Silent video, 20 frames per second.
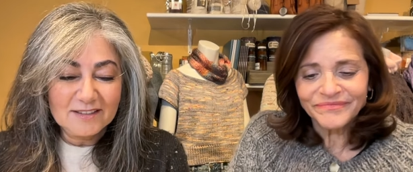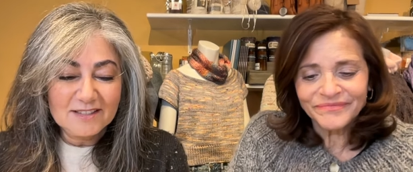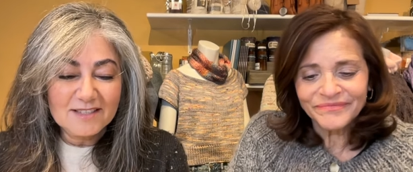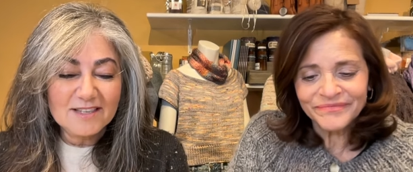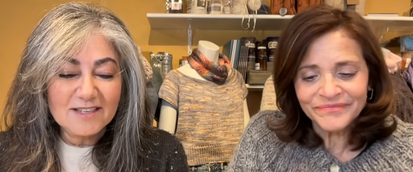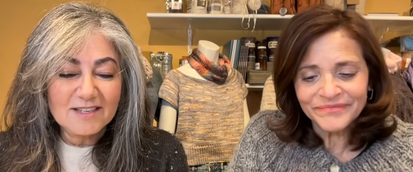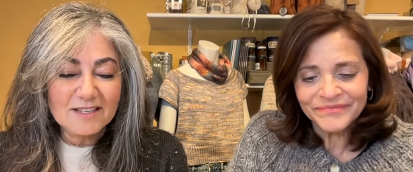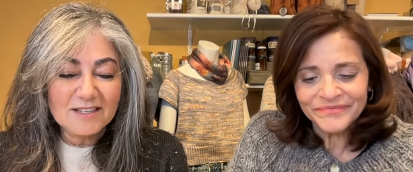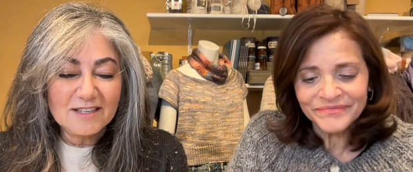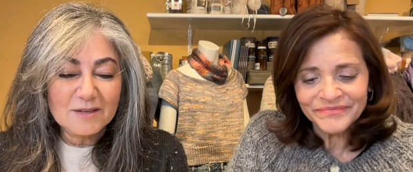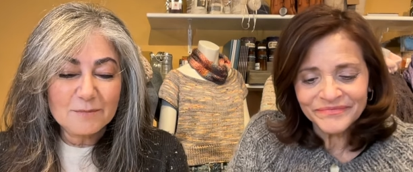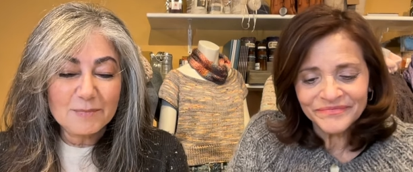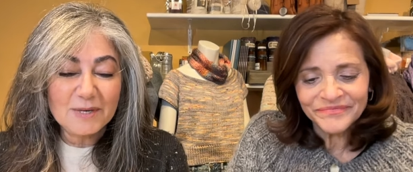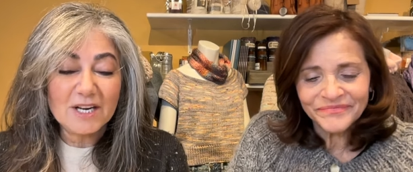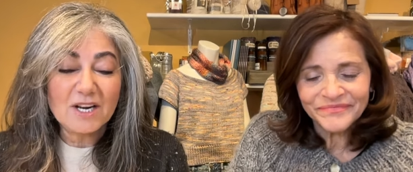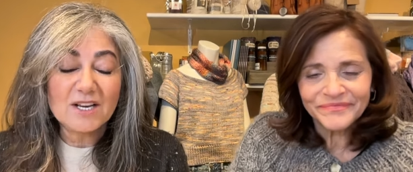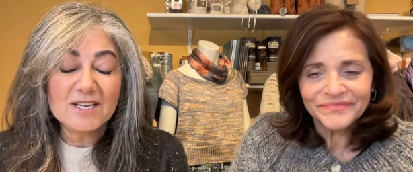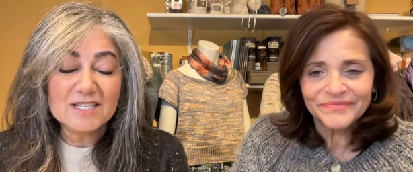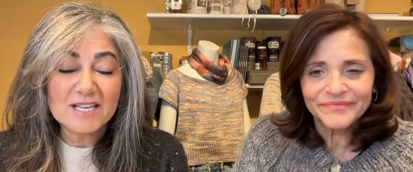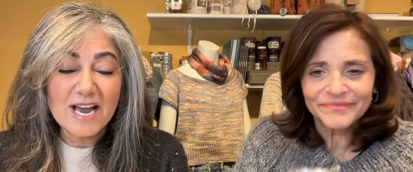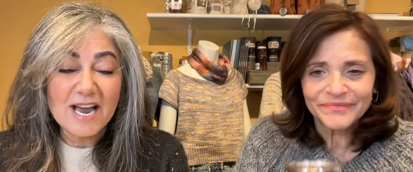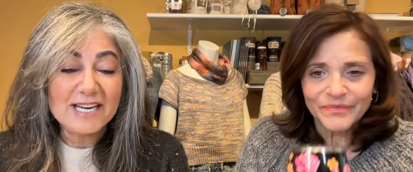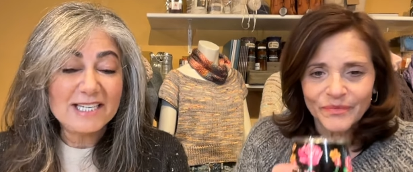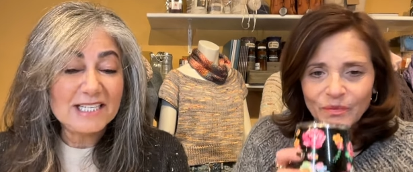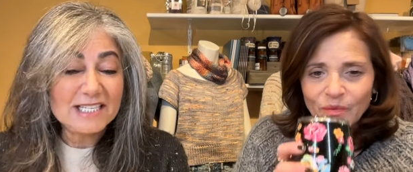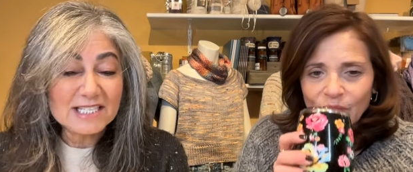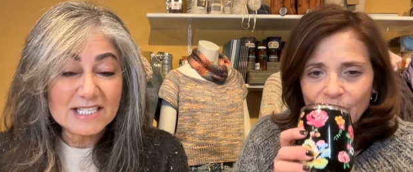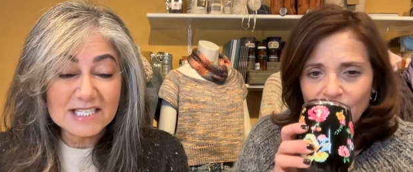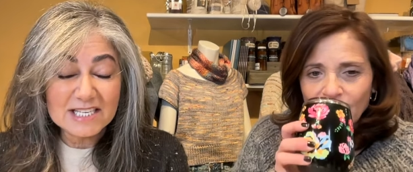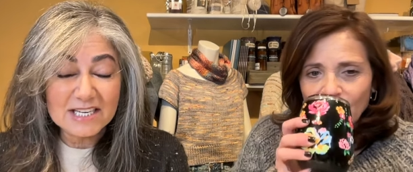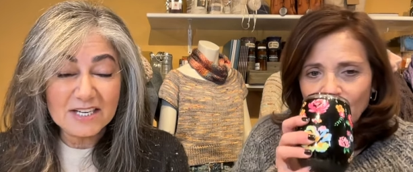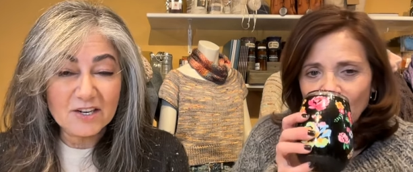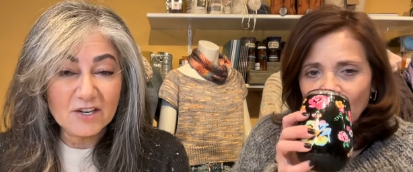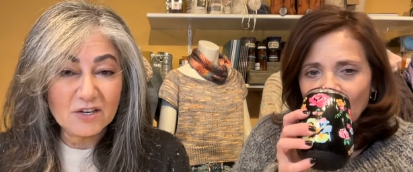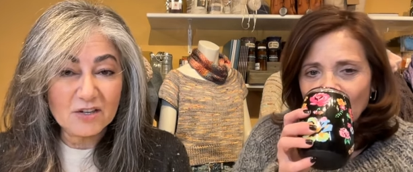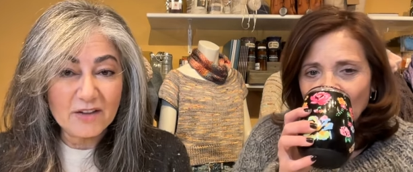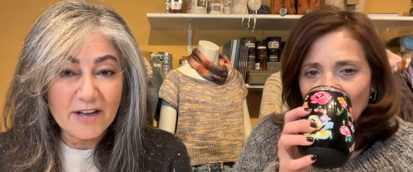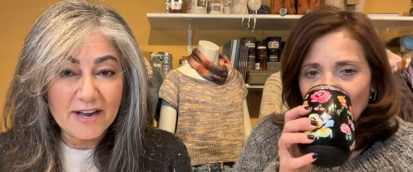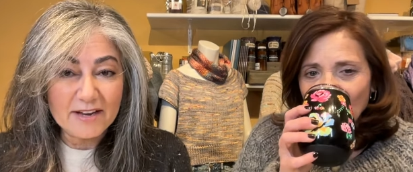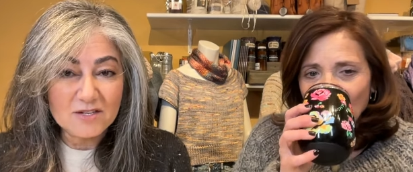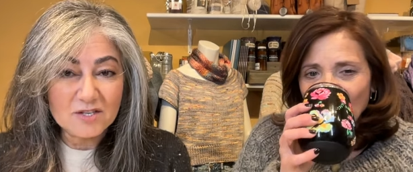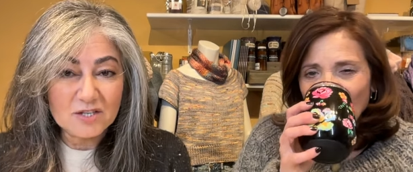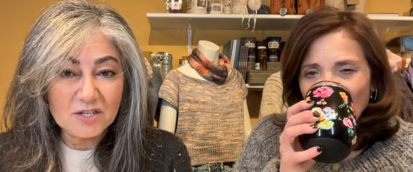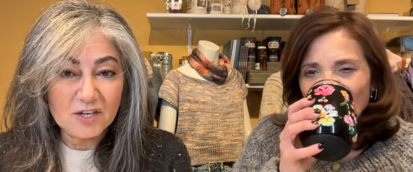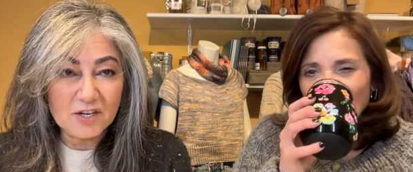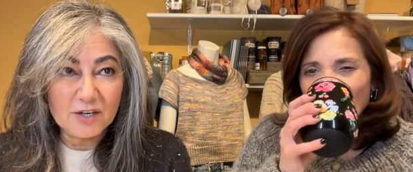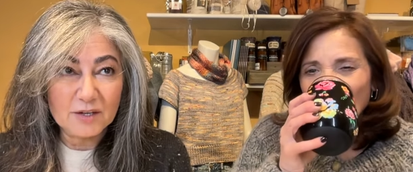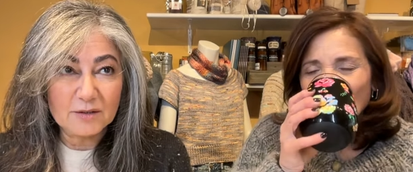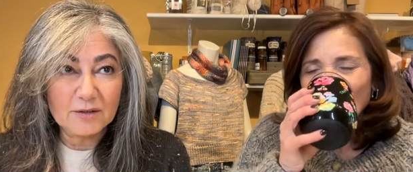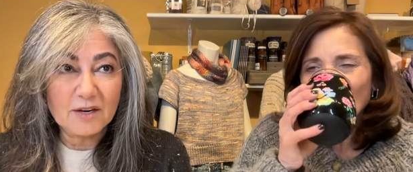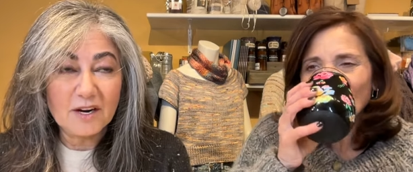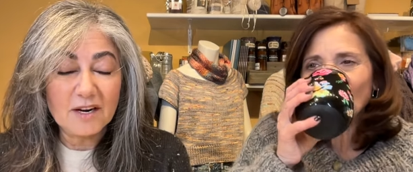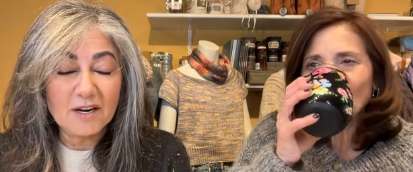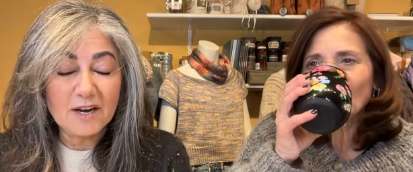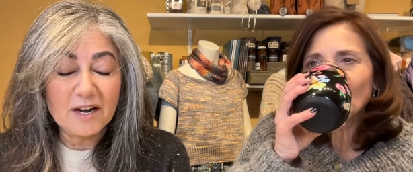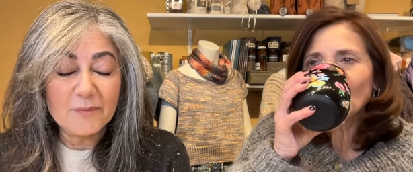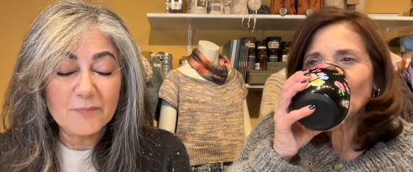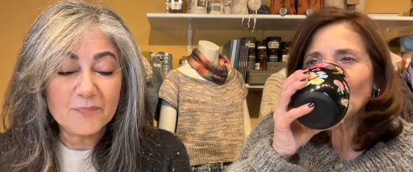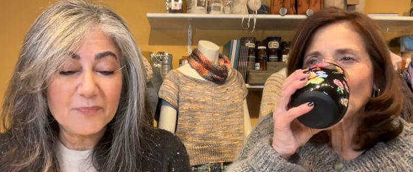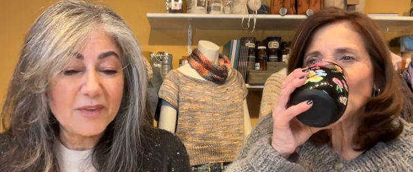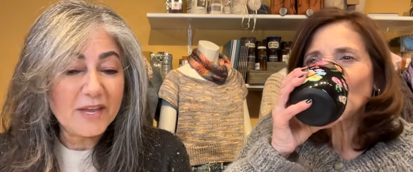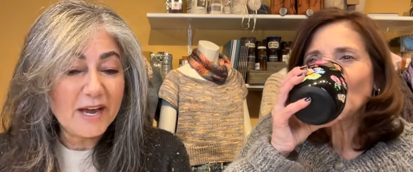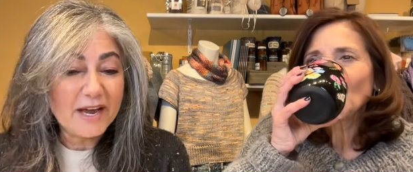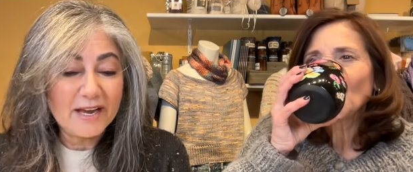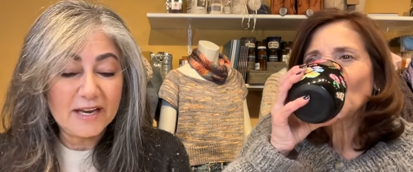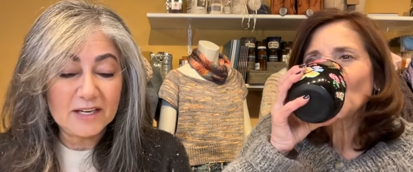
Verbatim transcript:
Speaker 1: mm -hmm. because I didn't see her last year. Mm -hmm. I